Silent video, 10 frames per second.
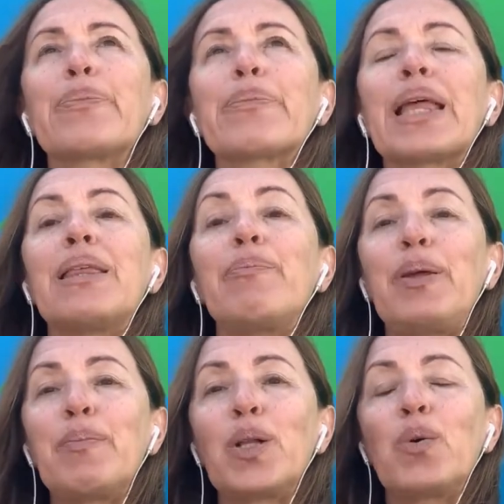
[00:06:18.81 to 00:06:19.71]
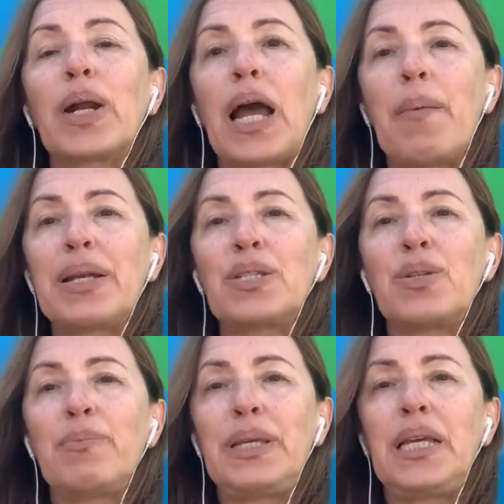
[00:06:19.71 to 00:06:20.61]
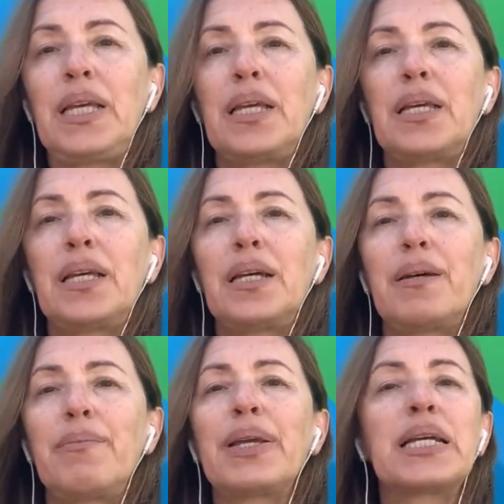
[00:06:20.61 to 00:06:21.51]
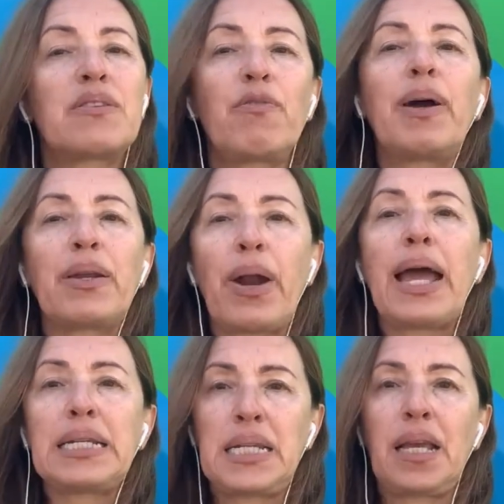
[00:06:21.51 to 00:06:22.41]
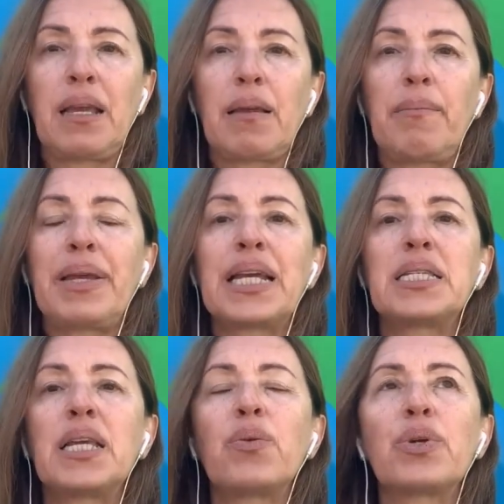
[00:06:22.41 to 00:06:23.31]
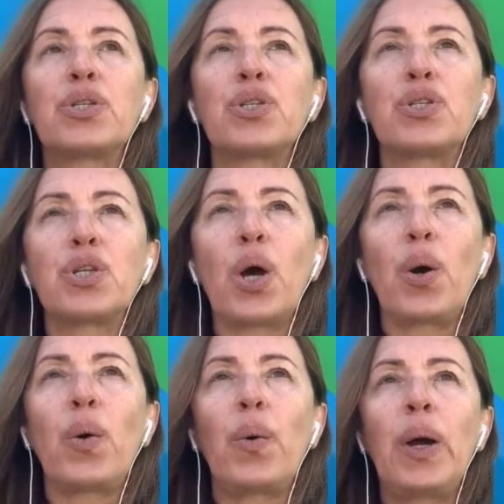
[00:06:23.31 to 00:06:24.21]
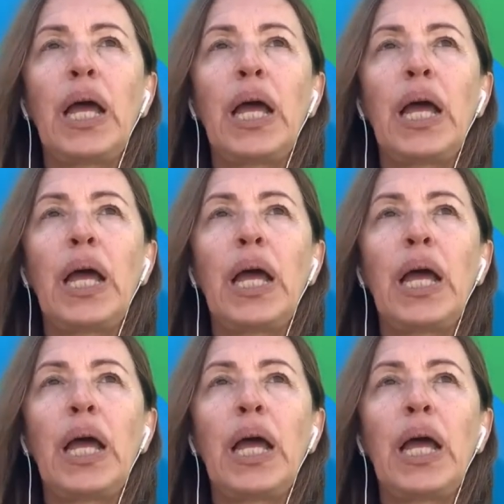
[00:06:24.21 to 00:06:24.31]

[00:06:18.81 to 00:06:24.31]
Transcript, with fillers: the people who were coming to me because of my writing, because it was so